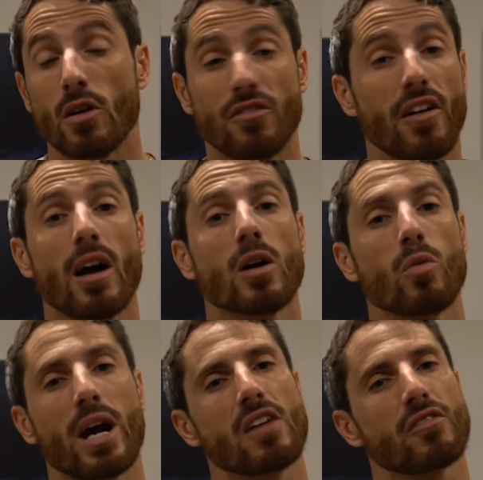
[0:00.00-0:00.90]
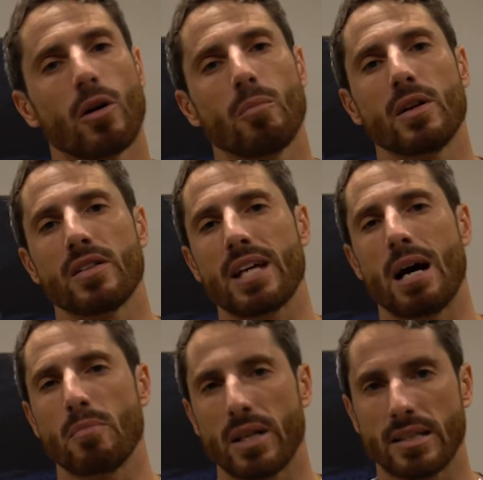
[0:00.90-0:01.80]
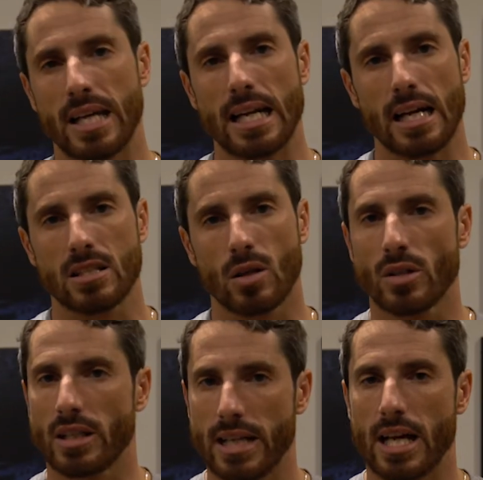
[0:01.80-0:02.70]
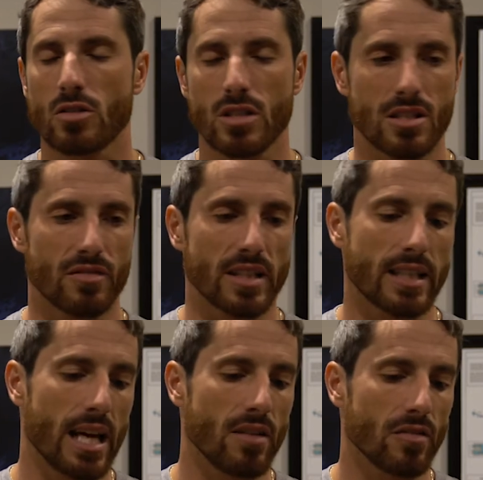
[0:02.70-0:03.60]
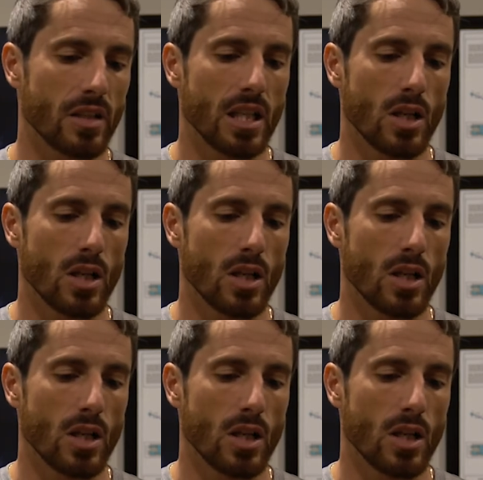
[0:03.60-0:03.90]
far away from the ambient daylight zone and the entrance of the cave,